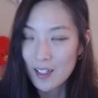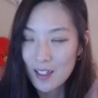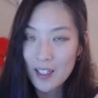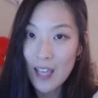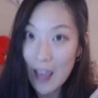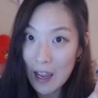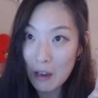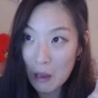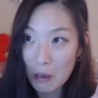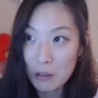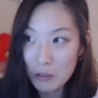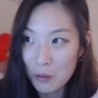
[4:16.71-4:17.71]

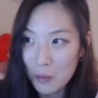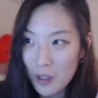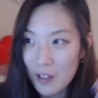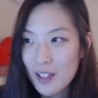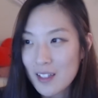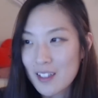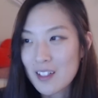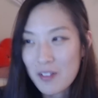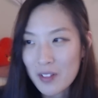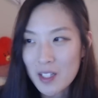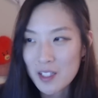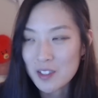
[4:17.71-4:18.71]
KEXOL, they're not
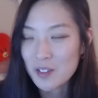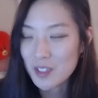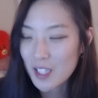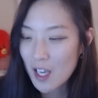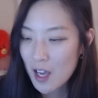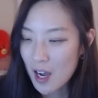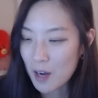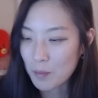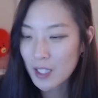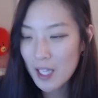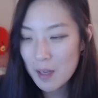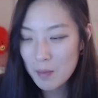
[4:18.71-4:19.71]
really EXO-Ls, um,
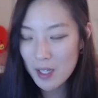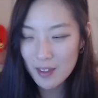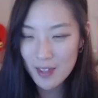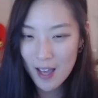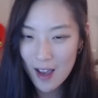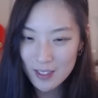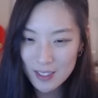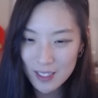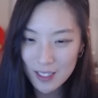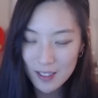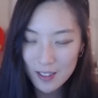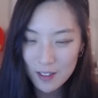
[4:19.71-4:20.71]
claiming that
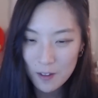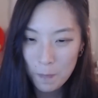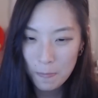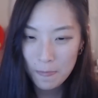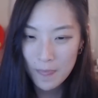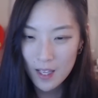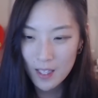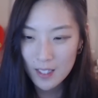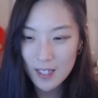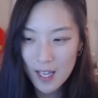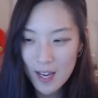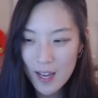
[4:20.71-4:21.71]

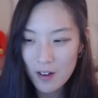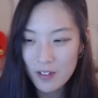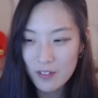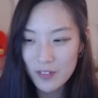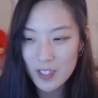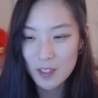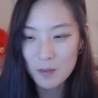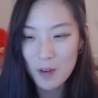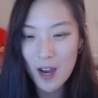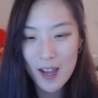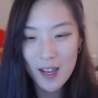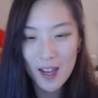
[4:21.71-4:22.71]
they are the reason
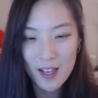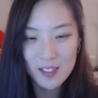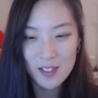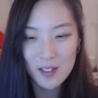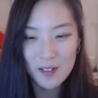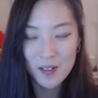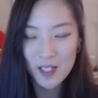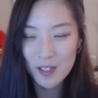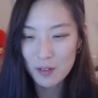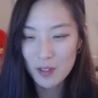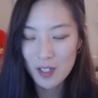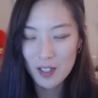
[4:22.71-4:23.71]
why EXO,
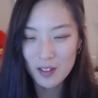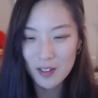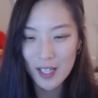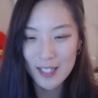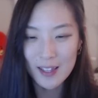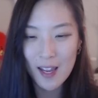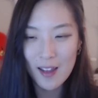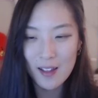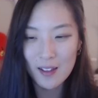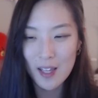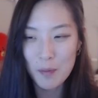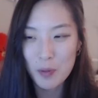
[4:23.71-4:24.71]
like they
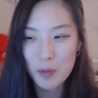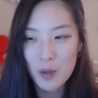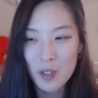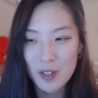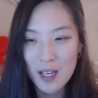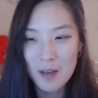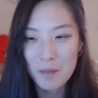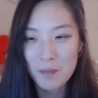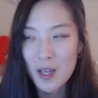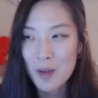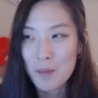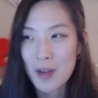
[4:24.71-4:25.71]
they promoted them
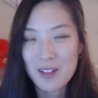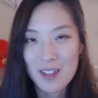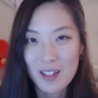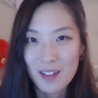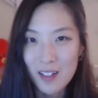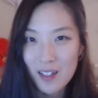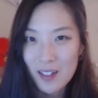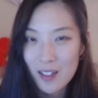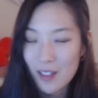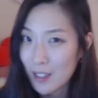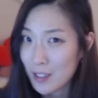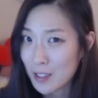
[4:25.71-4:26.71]
better than the
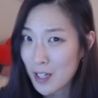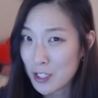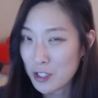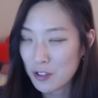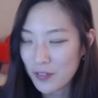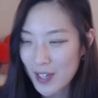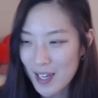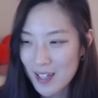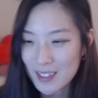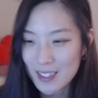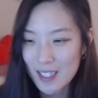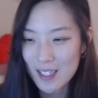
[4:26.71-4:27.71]
international
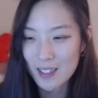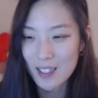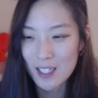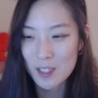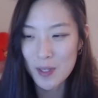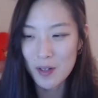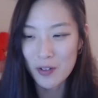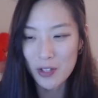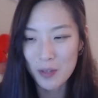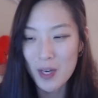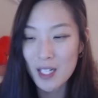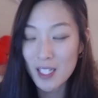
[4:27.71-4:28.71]
fans, and they spent all their
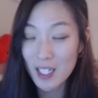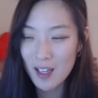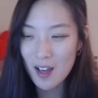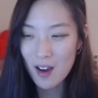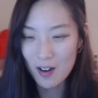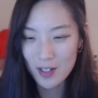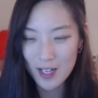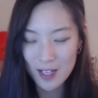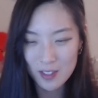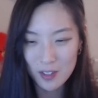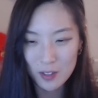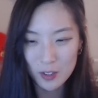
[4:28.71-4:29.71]
money on
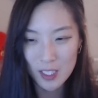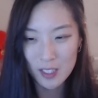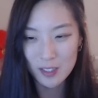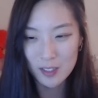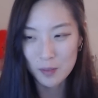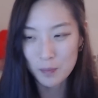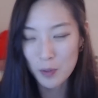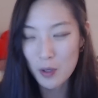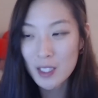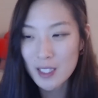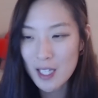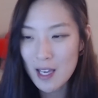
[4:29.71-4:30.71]
EXO to
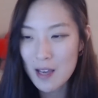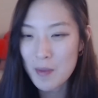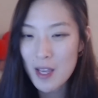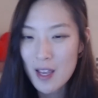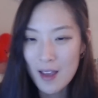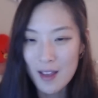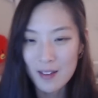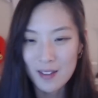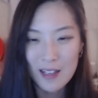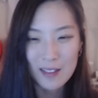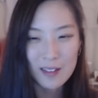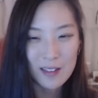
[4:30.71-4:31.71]
support them, and that